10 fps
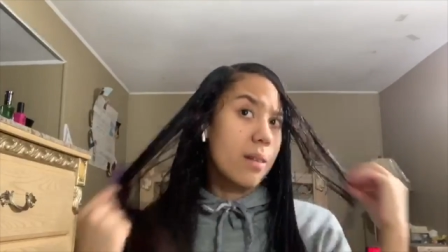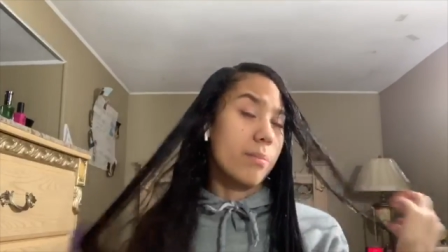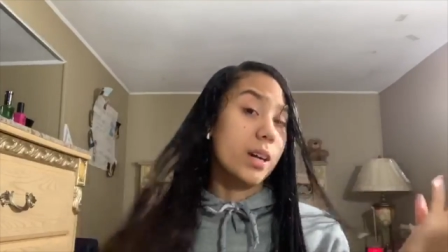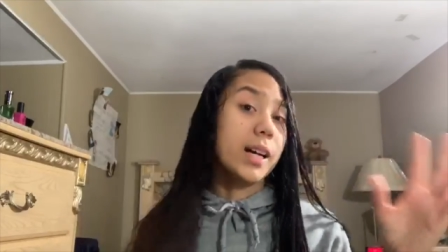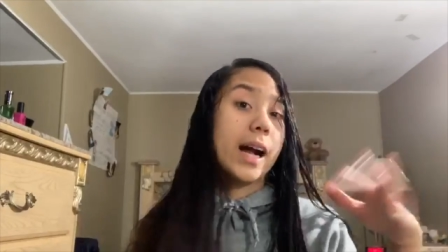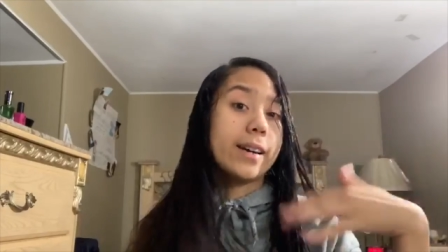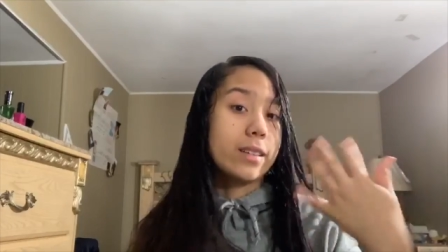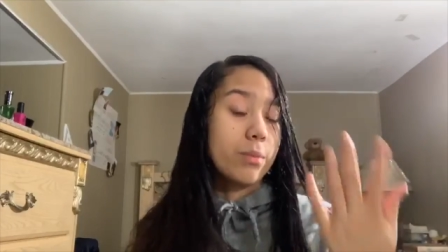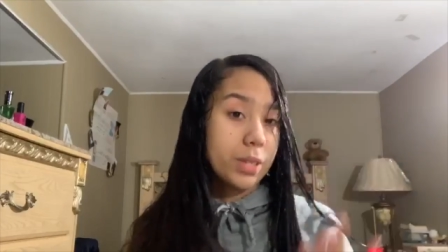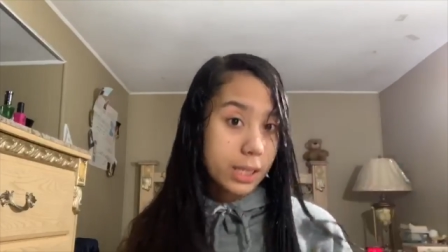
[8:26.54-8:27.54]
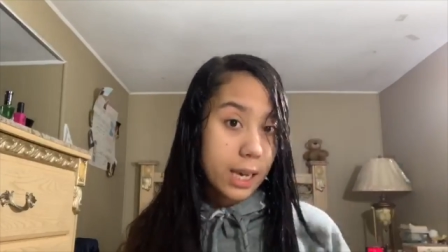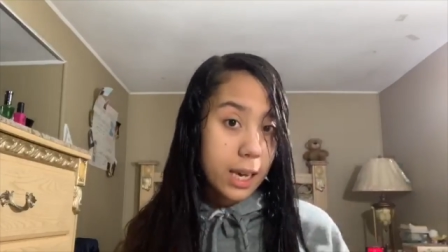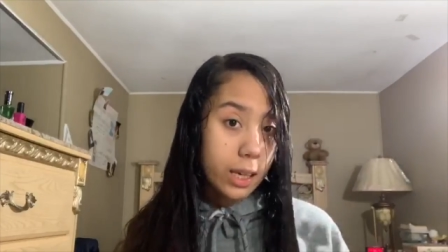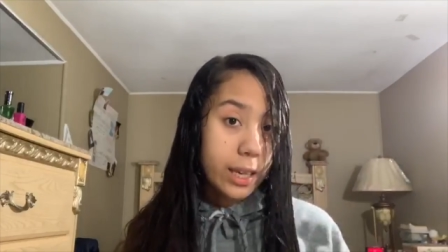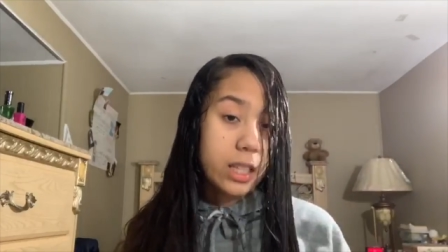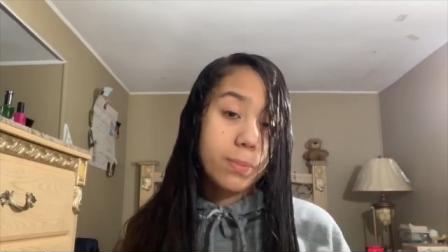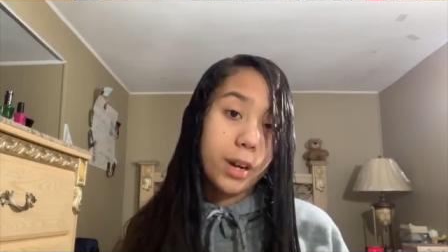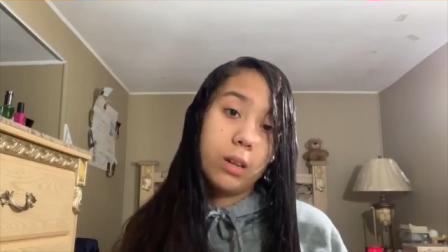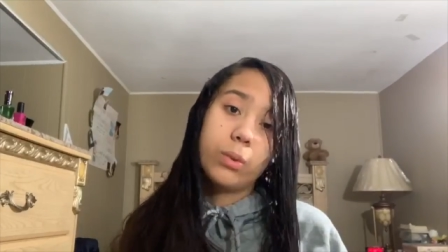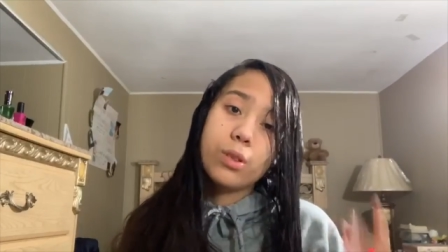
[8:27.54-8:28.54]
But as I was saying, it's
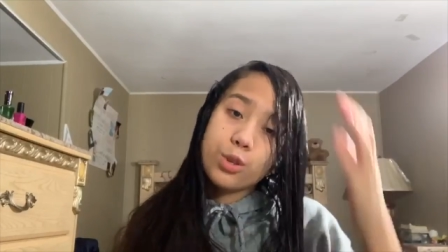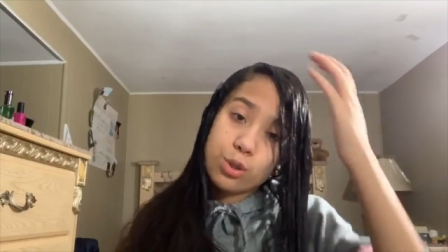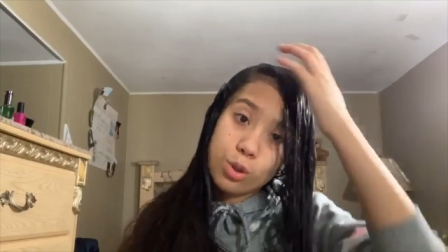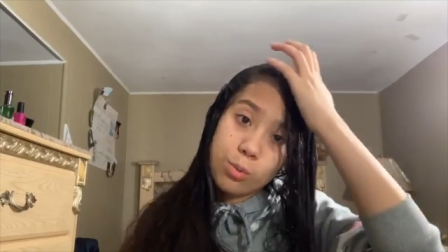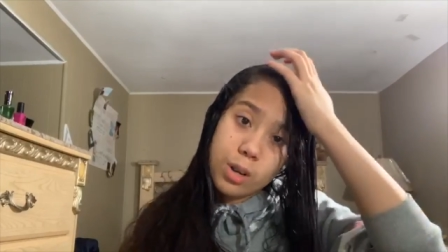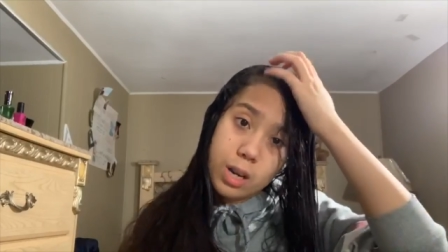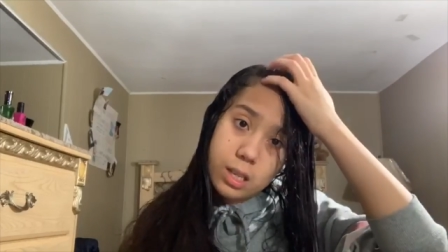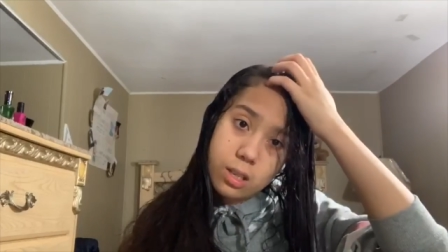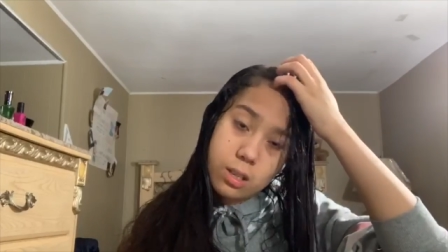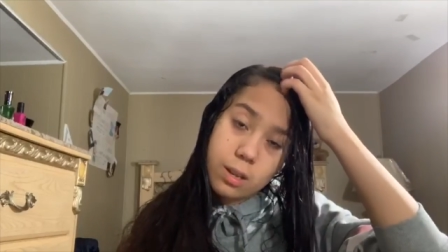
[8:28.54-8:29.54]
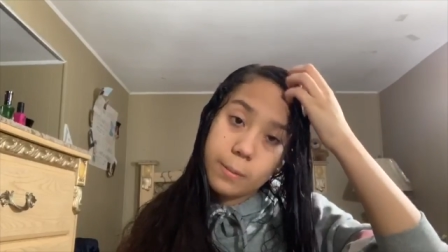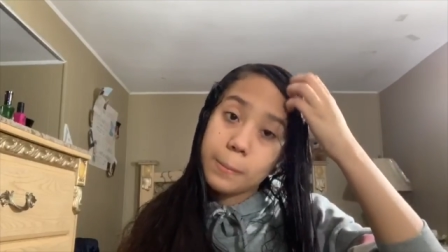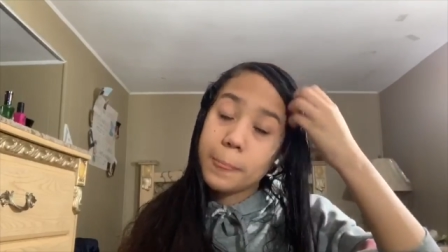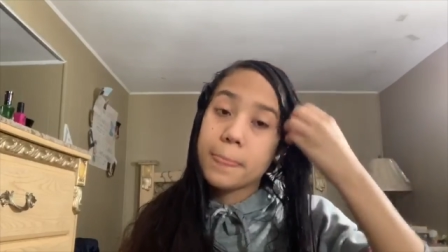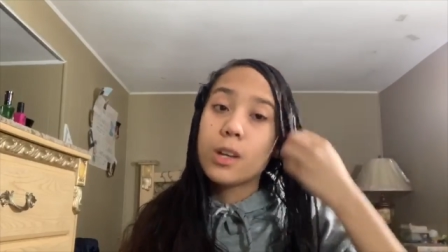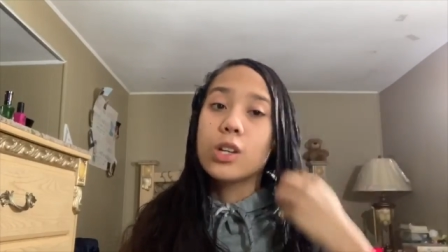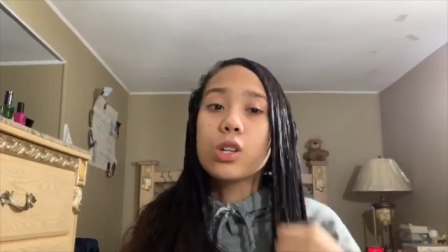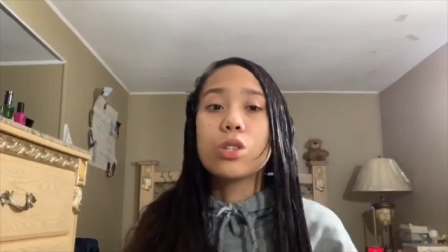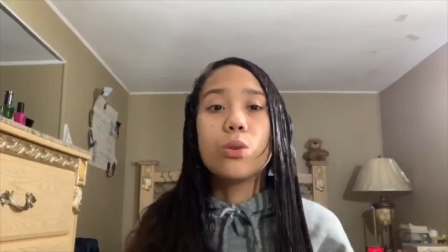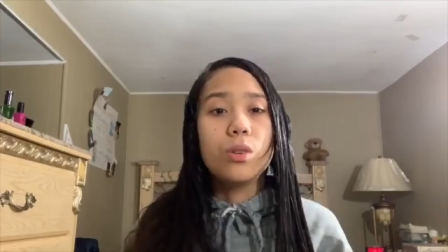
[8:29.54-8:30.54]
better when there's no knots,
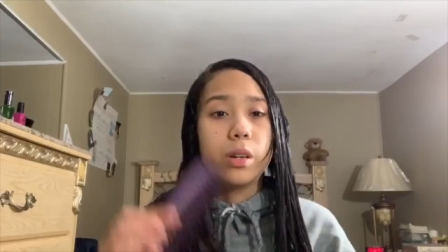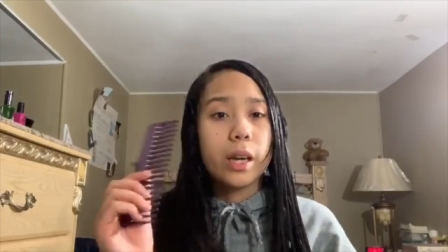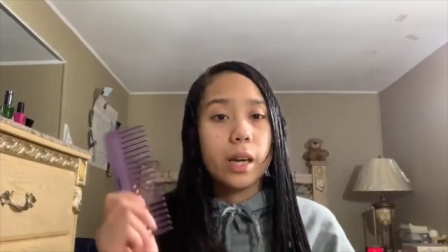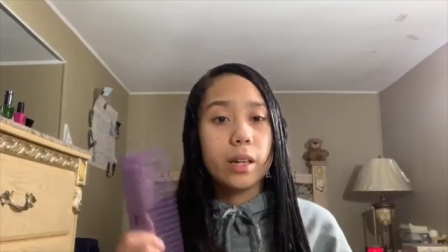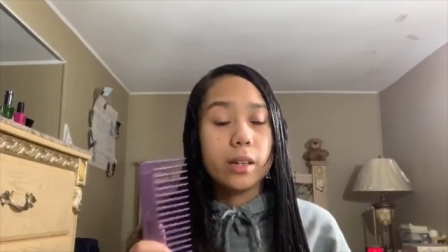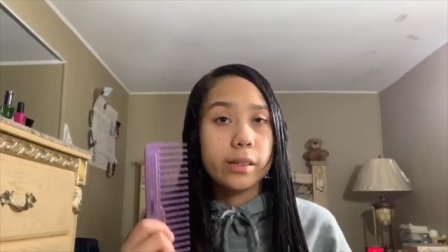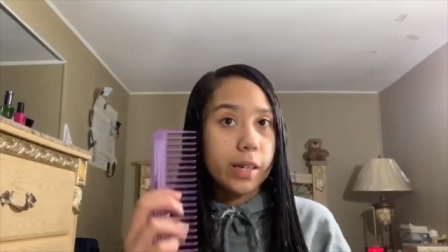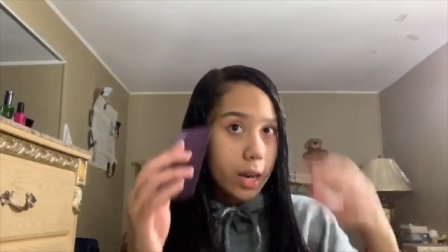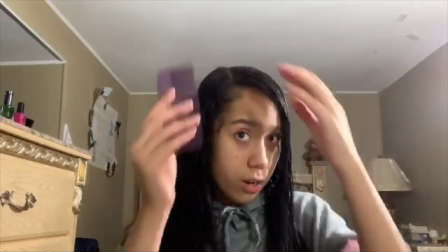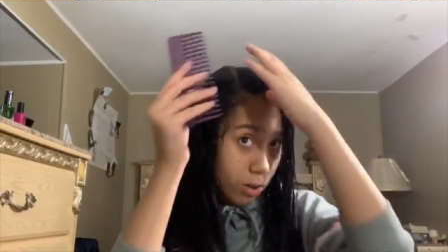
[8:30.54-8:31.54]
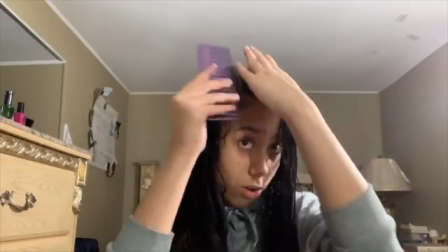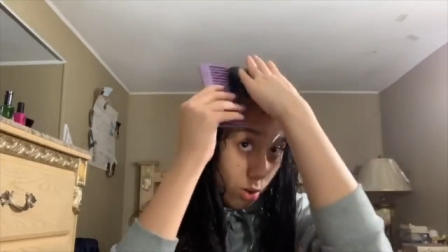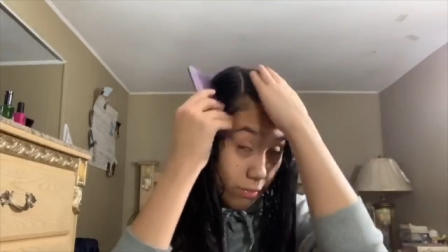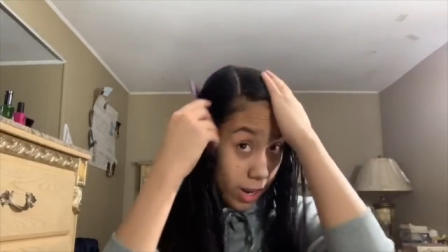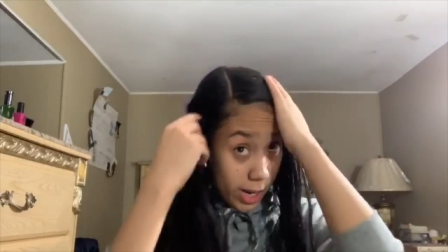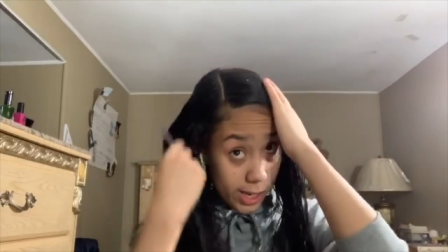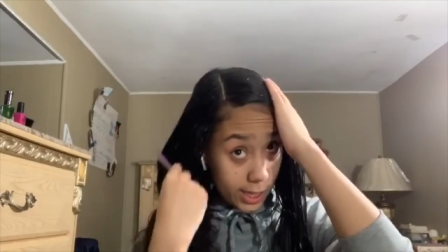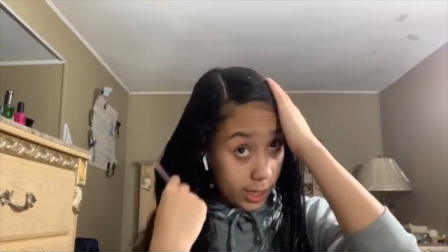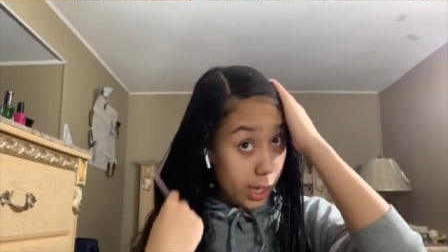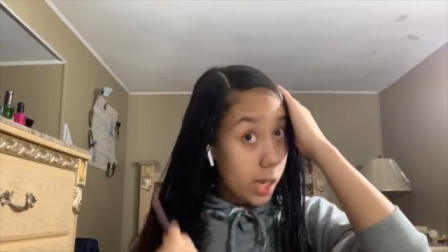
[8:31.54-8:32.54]
so you can take your comb and
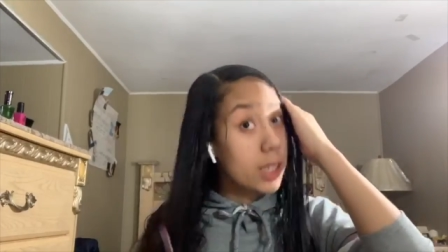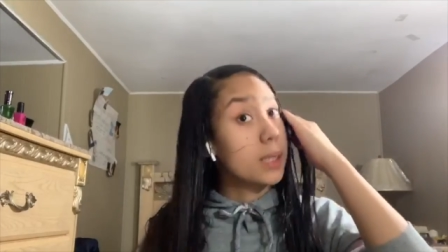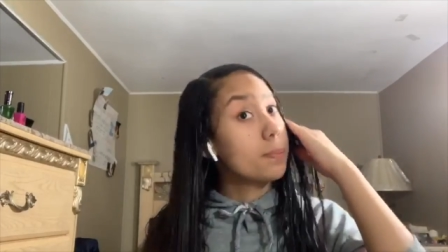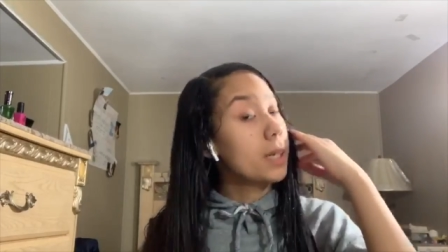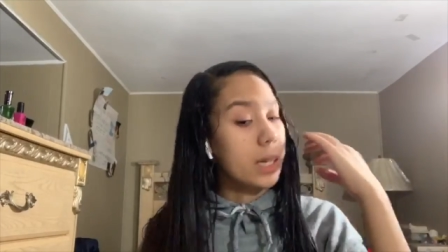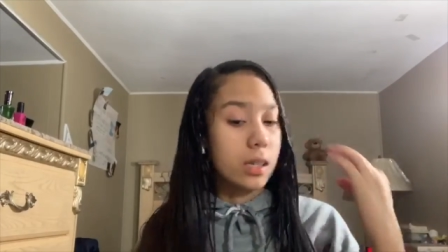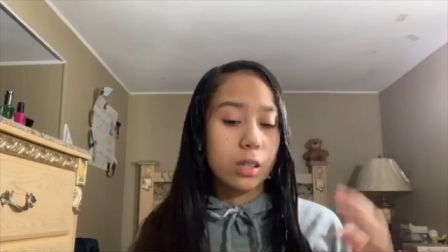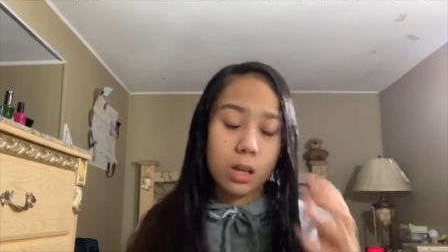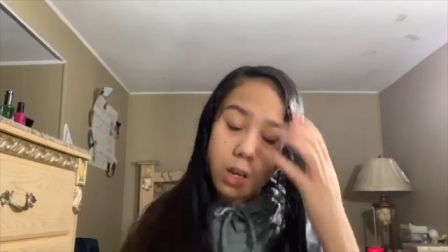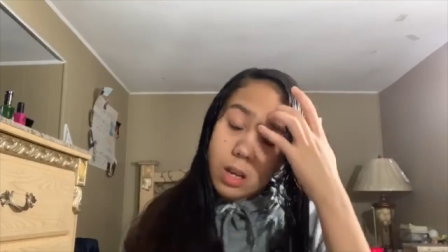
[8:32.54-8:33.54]
nicely split it.